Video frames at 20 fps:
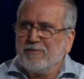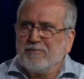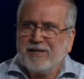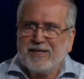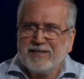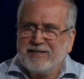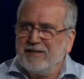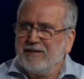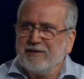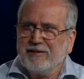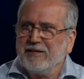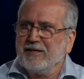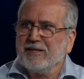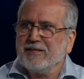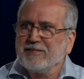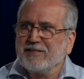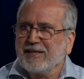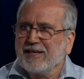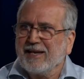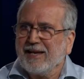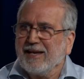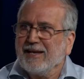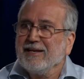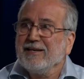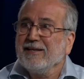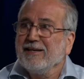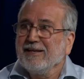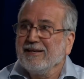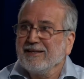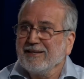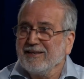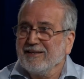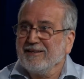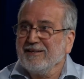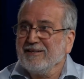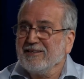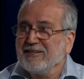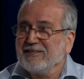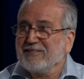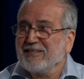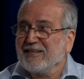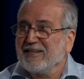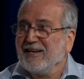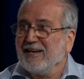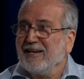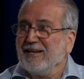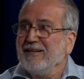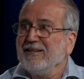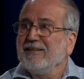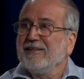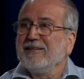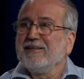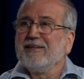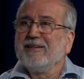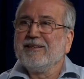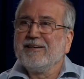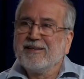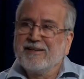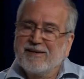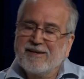and here it is again, here it is again. Yeah.